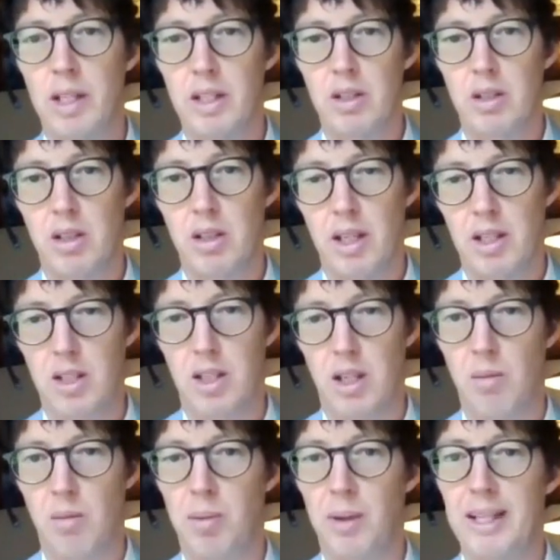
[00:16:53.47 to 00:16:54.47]
It's the
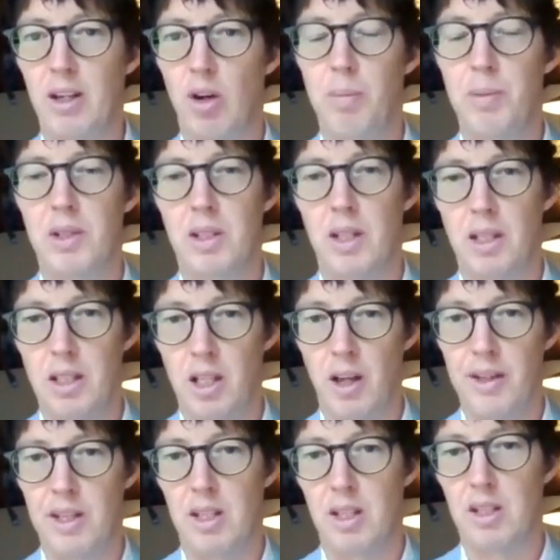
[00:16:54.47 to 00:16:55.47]
complete opposite. You know,
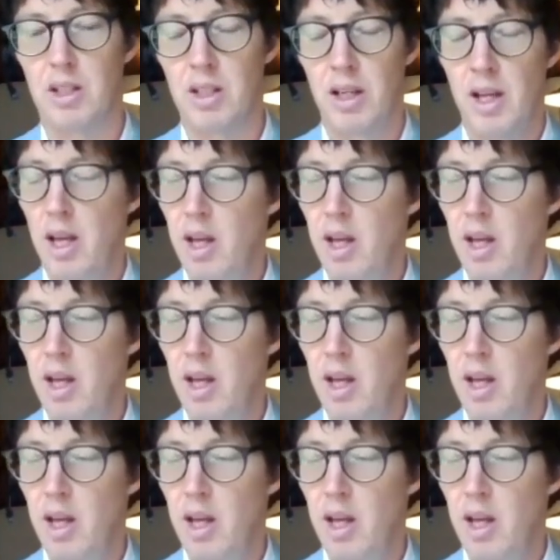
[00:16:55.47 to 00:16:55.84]
this is